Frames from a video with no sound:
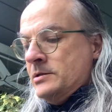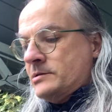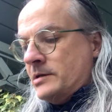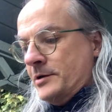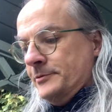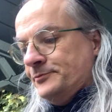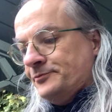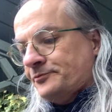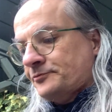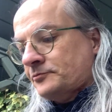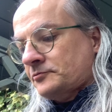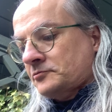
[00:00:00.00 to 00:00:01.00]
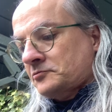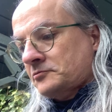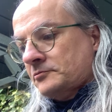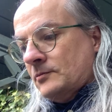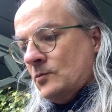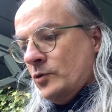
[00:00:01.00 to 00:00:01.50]
so,
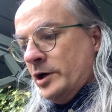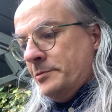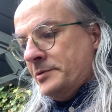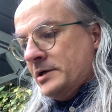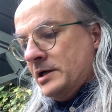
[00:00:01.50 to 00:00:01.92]
we'll open